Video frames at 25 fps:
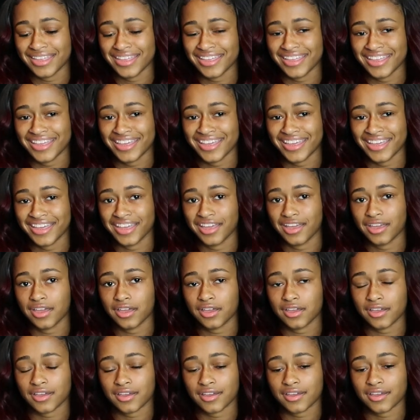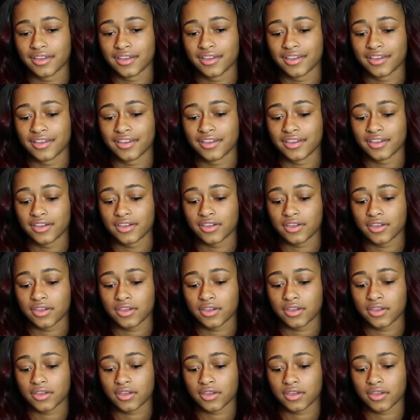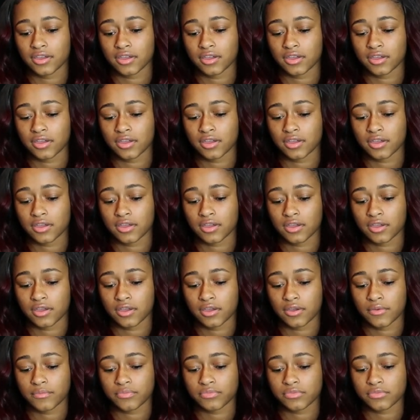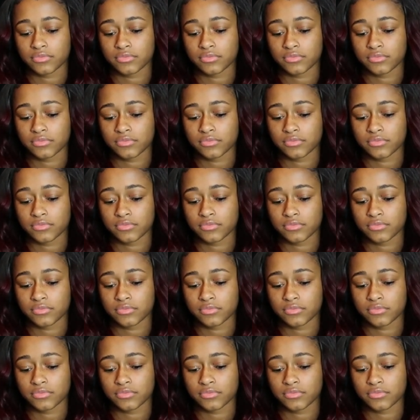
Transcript: And you have to call and reschedule that with the, with Frank then.